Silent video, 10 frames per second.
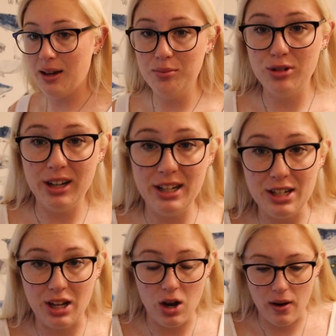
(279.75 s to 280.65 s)
I'm ready
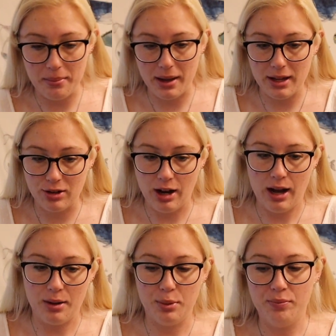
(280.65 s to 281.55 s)
to go. I might
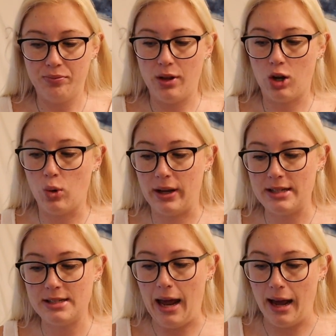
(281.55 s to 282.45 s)
grab a quick
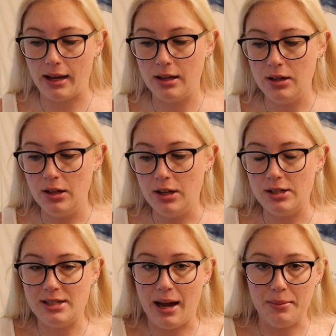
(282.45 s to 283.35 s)
snack
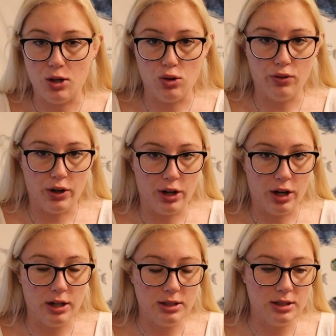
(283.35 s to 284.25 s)
to tie me
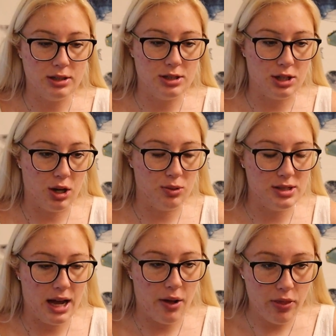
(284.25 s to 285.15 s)
over to go
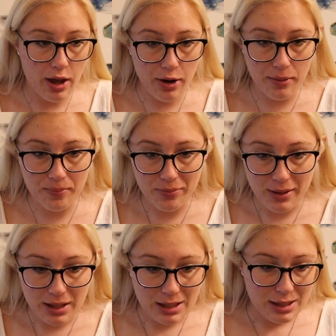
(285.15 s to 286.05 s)
down there.
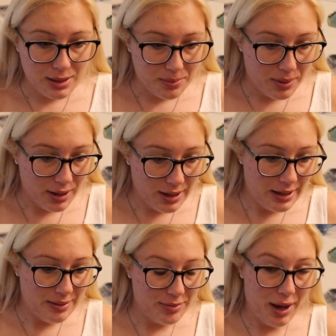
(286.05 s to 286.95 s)

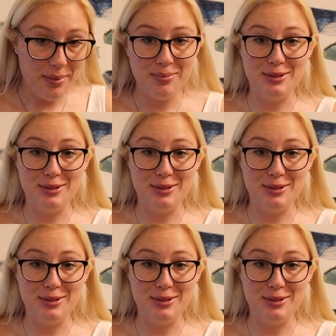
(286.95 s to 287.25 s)
But yeah,